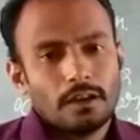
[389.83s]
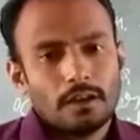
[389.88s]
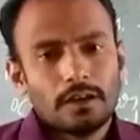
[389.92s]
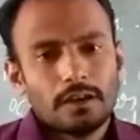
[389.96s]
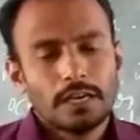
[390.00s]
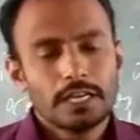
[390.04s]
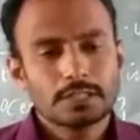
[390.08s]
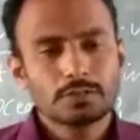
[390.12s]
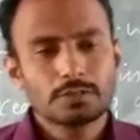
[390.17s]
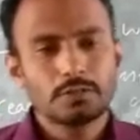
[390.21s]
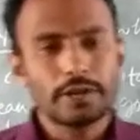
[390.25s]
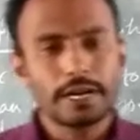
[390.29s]

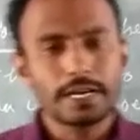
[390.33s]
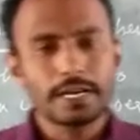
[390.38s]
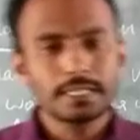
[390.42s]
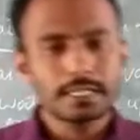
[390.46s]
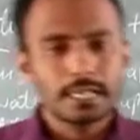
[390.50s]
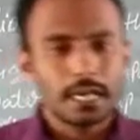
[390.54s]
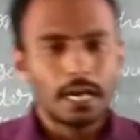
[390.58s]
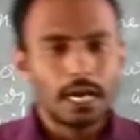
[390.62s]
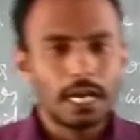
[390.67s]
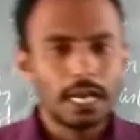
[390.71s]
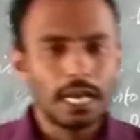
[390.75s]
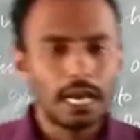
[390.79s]
The students,
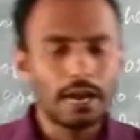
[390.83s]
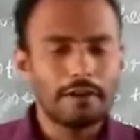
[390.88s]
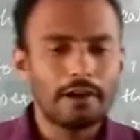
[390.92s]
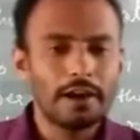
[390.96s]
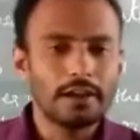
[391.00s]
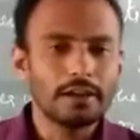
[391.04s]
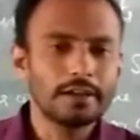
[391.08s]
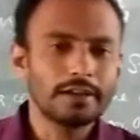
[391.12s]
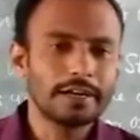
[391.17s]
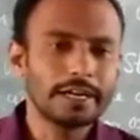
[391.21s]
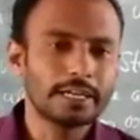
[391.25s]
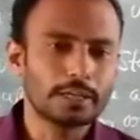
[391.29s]
I have
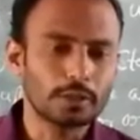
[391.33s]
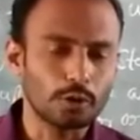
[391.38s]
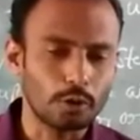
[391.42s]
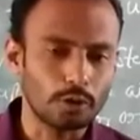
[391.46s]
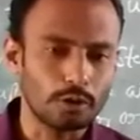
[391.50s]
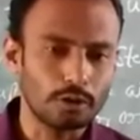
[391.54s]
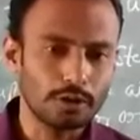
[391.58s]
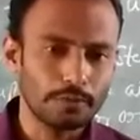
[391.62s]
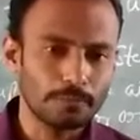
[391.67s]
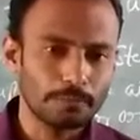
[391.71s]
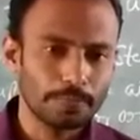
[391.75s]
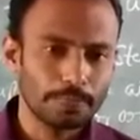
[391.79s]
already
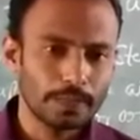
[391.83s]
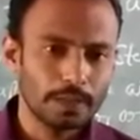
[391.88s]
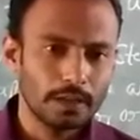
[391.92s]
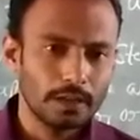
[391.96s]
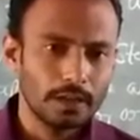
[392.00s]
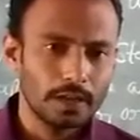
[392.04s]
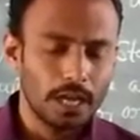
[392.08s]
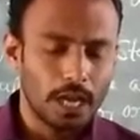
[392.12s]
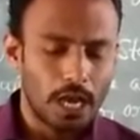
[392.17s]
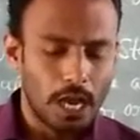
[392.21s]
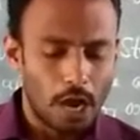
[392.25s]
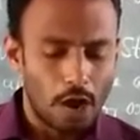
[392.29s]
told,
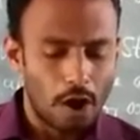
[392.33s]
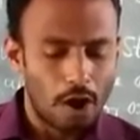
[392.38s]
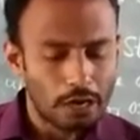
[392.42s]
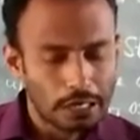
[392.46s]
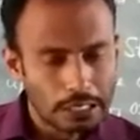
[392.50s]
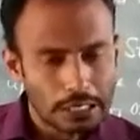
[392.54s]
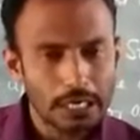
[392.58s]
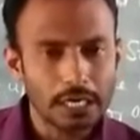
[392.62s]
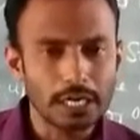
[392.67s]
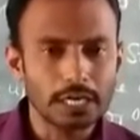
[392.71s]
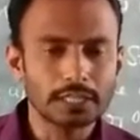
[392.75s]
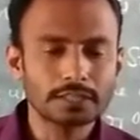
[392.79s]

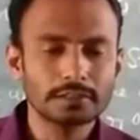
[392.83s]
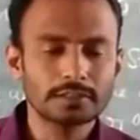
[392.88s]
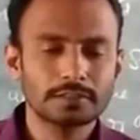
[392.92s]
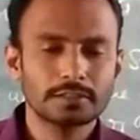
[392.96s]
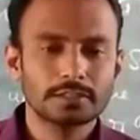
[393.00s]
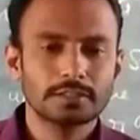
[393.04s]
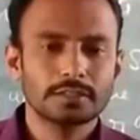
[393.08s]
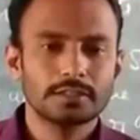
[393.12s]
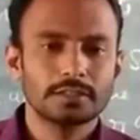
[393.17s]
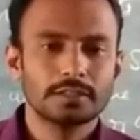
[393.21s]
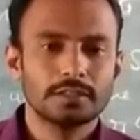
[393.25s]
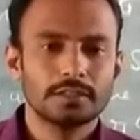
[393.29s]
on Earth,
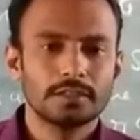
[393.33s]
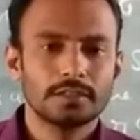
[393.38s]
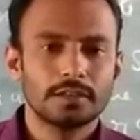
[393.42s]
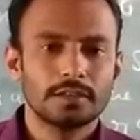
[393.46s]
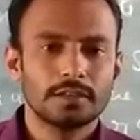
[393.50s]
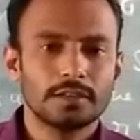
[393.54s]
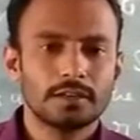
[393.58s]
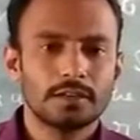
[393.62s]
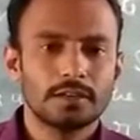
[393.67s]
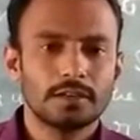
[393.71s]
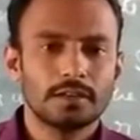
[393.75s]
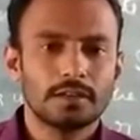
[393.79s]

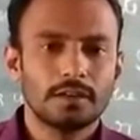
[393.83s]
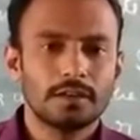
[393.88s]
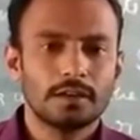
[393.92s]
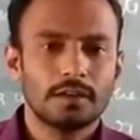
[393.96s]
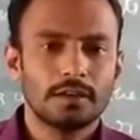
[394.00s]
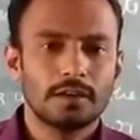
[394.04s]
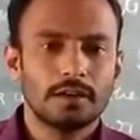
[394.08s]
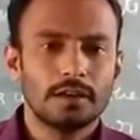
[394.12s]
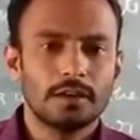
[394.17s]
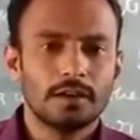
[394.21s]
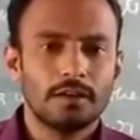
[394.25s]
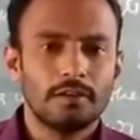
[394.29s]

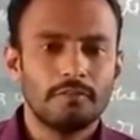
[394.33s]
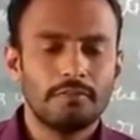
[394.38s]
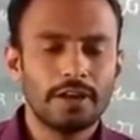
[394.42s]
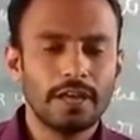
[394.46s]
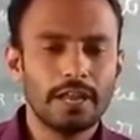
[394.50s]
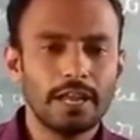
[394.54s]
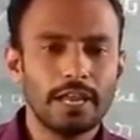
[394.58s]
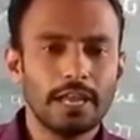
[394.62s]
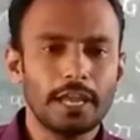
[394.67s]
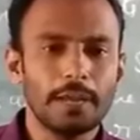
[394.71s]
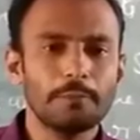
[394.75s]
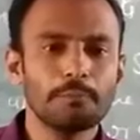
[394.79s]

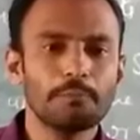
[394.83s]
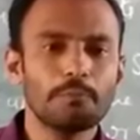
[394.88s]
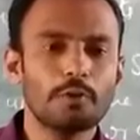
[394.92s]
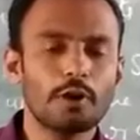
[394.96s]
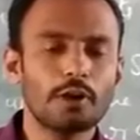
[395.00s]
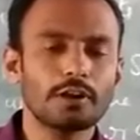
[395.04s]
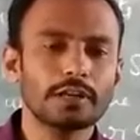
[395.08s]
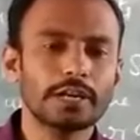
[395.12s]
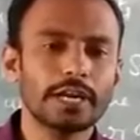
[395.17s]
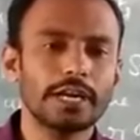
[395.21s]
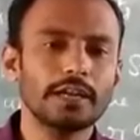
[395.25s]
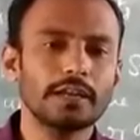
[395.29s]
very
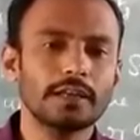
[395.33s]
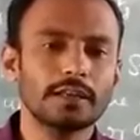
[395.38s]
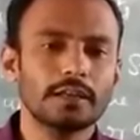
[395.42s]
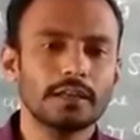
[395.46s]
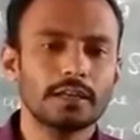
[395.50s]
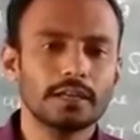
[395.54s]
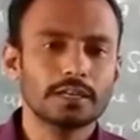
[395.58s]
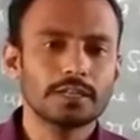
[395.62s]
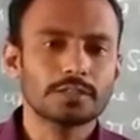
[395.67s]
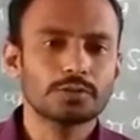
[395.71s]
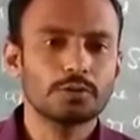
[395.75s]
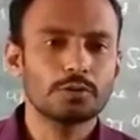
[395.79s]

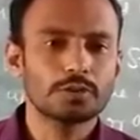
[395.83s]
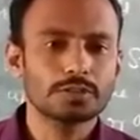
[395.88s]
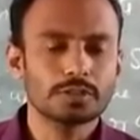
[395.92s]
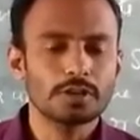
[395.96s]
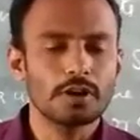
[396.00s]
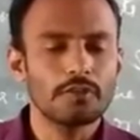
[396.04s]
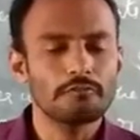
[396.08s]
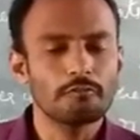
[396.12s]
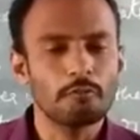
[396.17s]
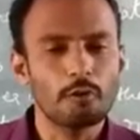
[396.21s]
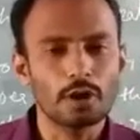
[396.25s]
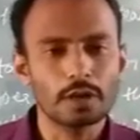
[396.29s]
important source
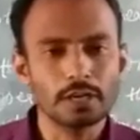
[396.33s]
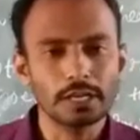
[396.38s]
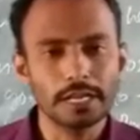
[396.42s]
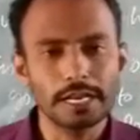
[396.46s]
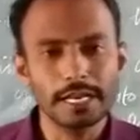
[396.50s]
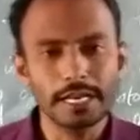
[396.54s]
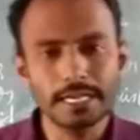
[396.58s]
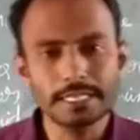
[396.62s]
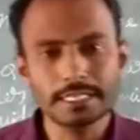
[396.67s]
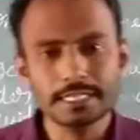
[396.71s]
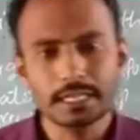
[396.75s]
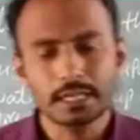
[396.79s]
of water
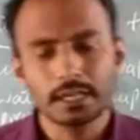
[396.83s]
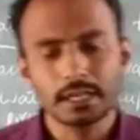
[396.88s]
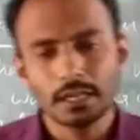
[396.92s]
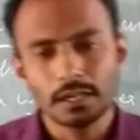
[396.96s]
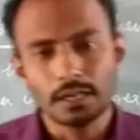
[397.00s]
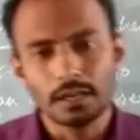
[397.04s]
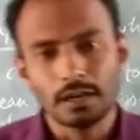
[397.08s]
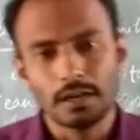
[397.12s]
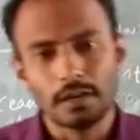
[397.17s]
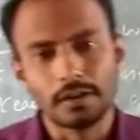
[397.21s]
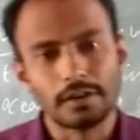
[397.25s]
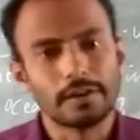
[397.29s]
is
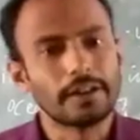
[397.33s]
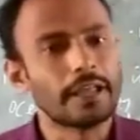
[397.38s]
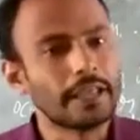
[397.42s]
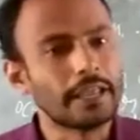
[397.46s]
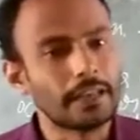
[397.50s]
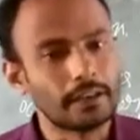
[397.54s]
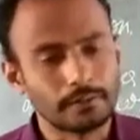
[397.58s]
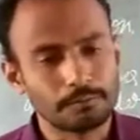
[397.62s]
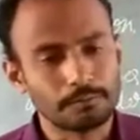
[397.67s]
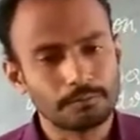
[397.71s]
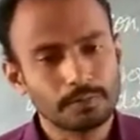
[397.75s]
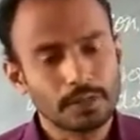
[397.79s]

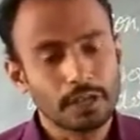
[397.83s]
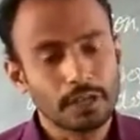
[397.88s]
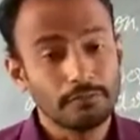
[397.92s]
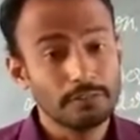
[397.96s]
rain.